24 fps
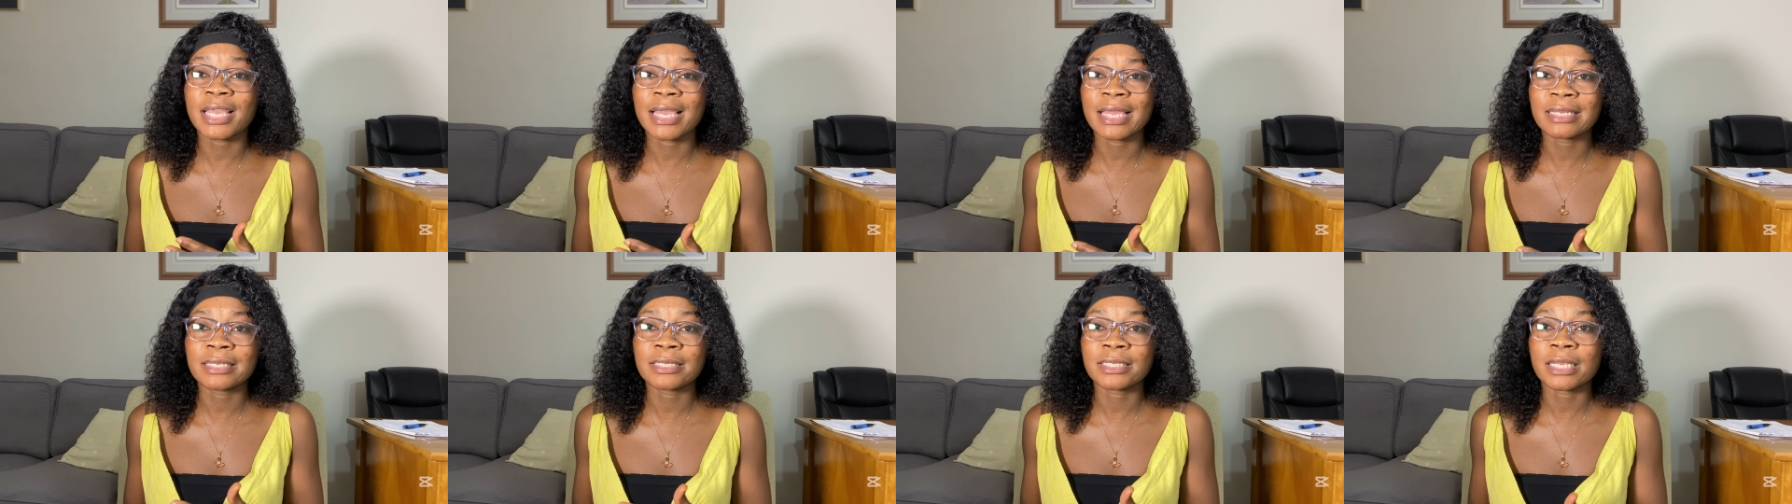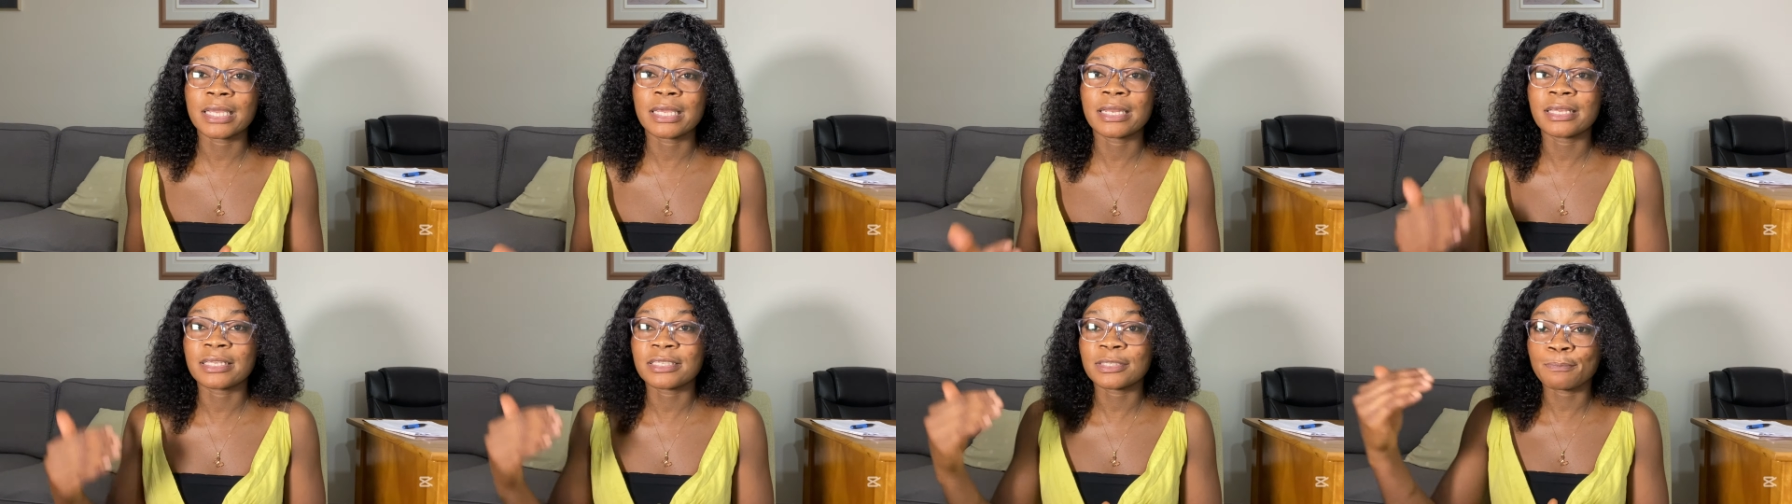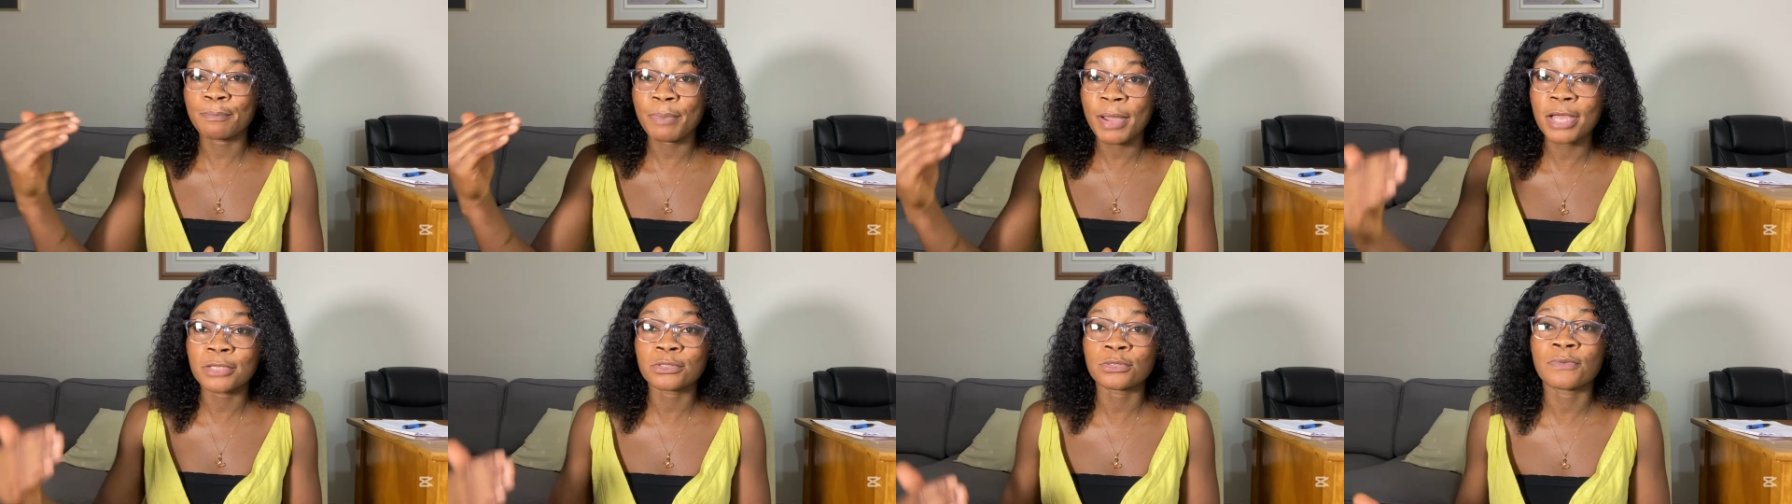and it is
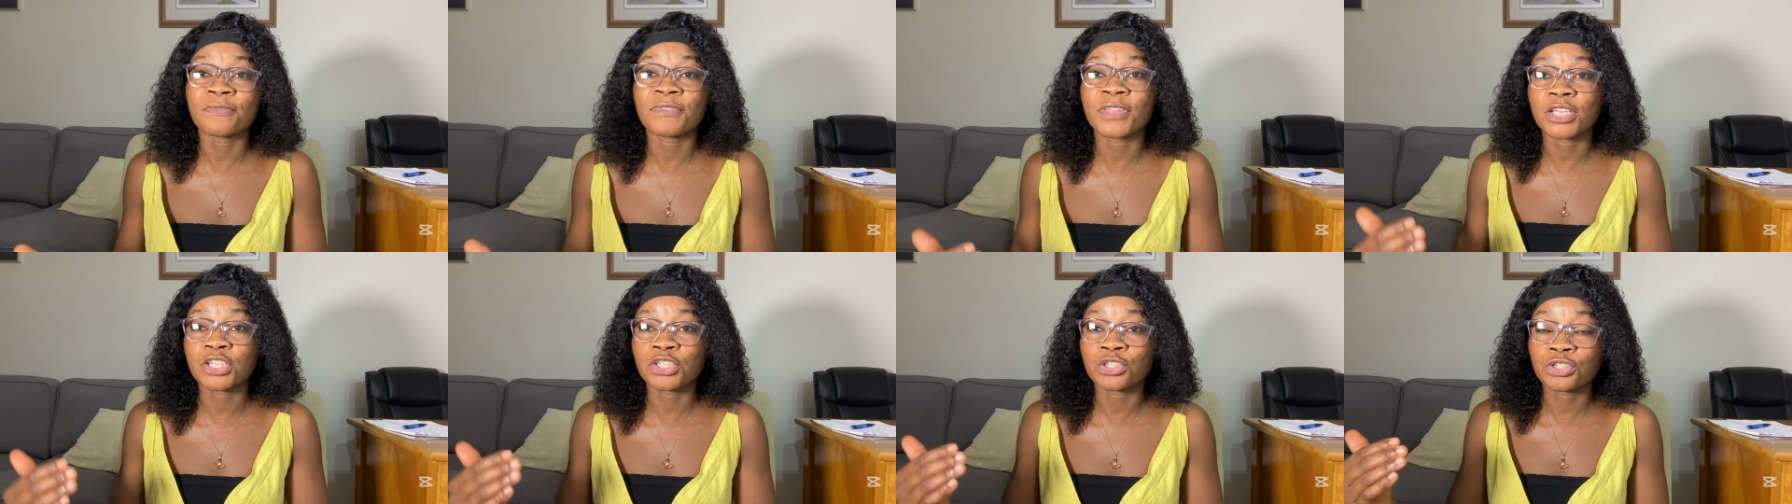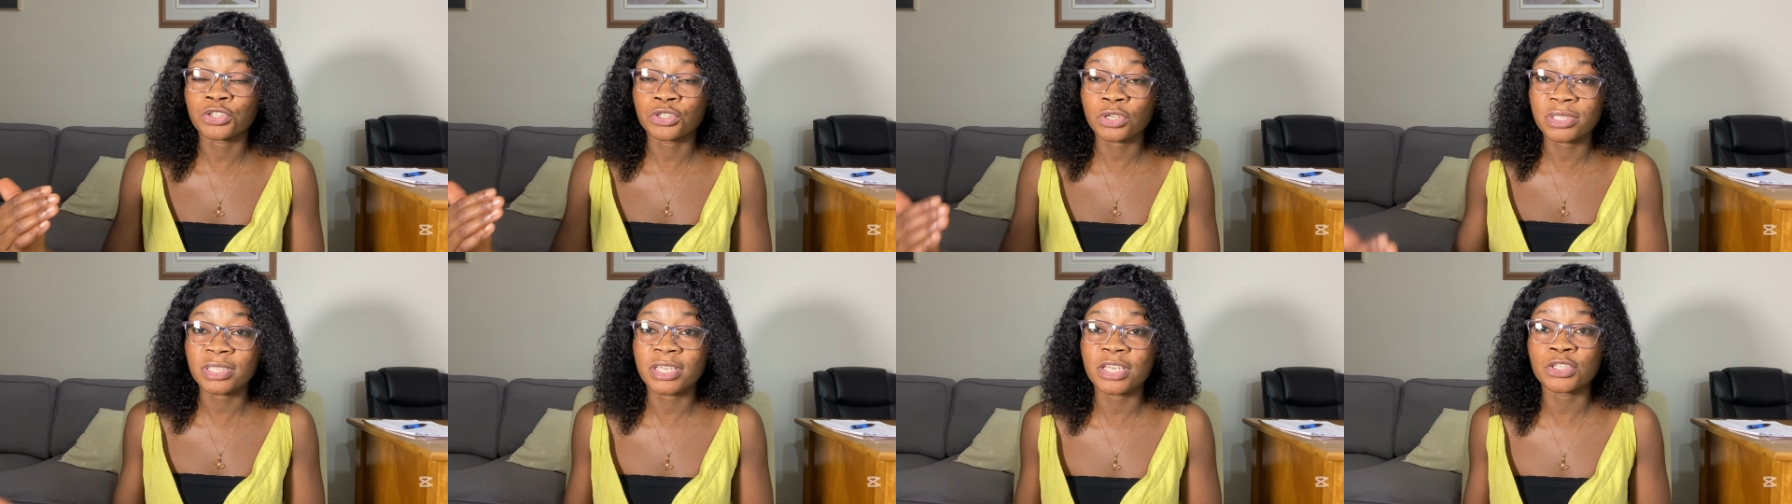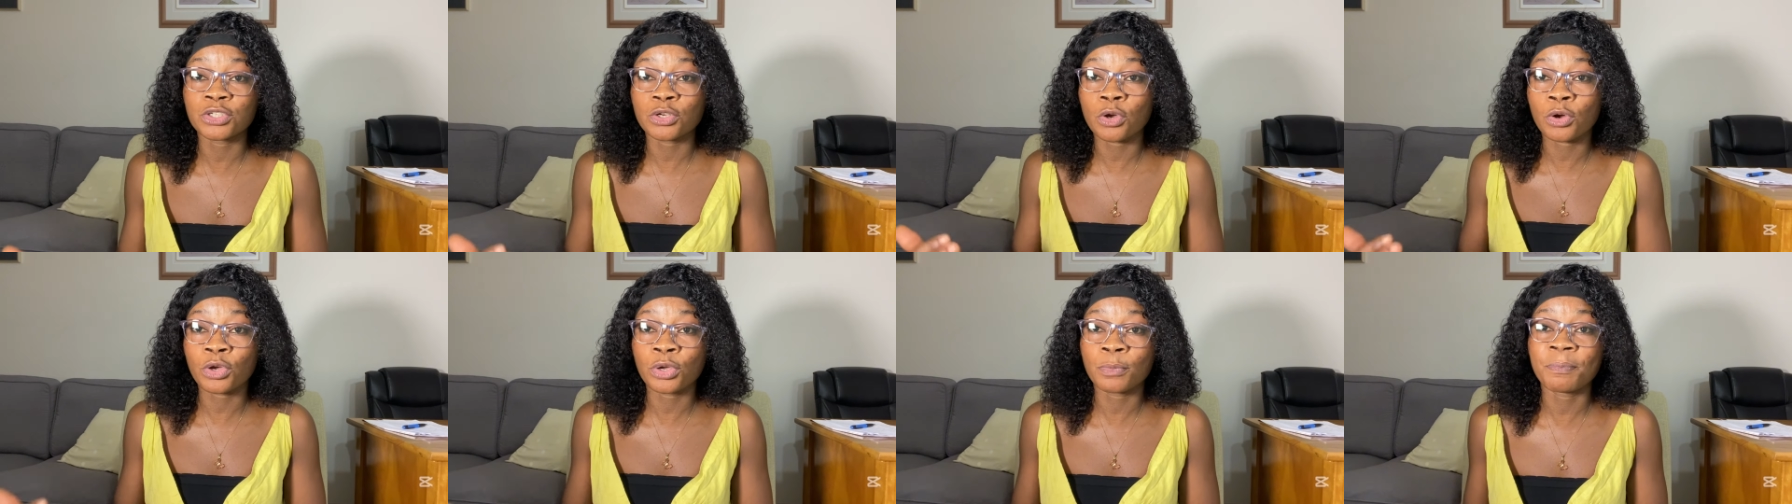part of the
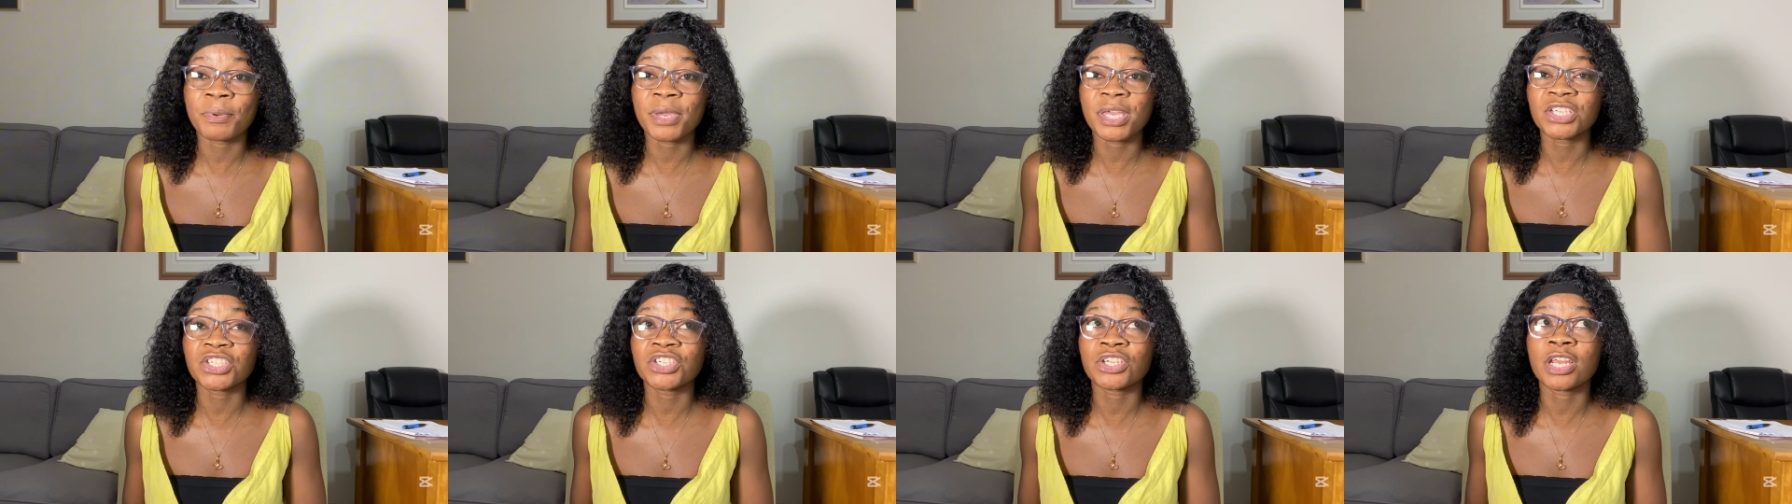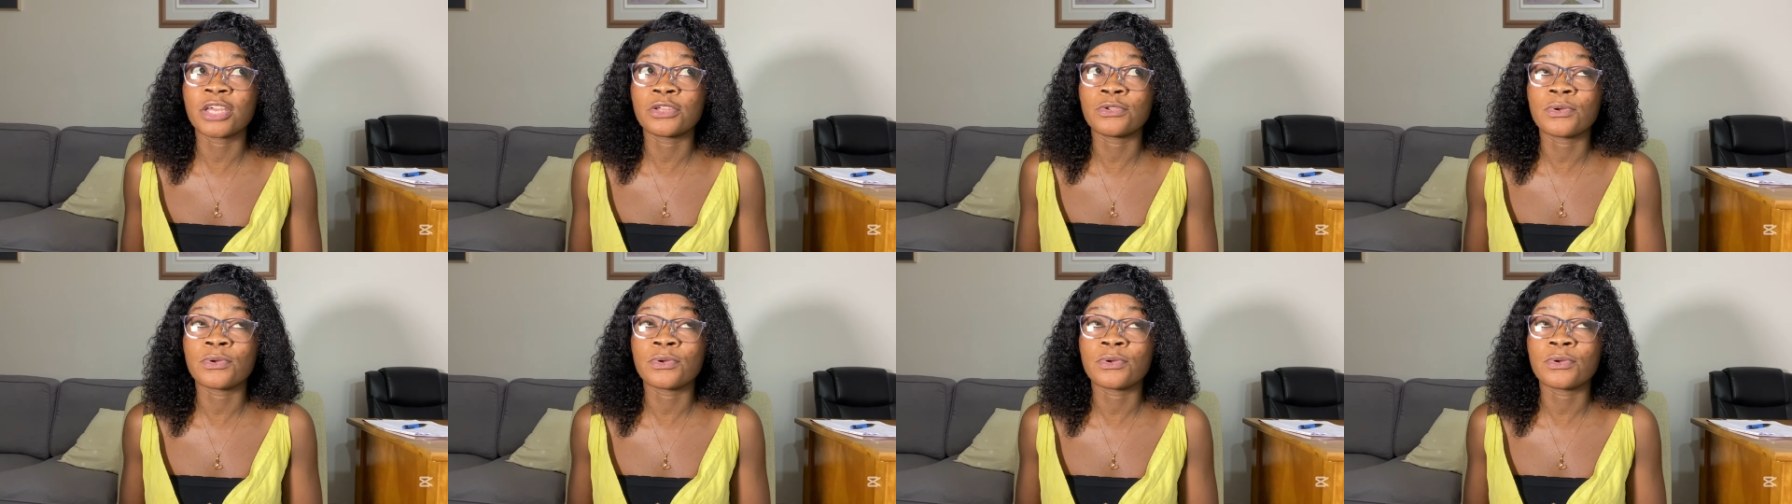shortage occupation,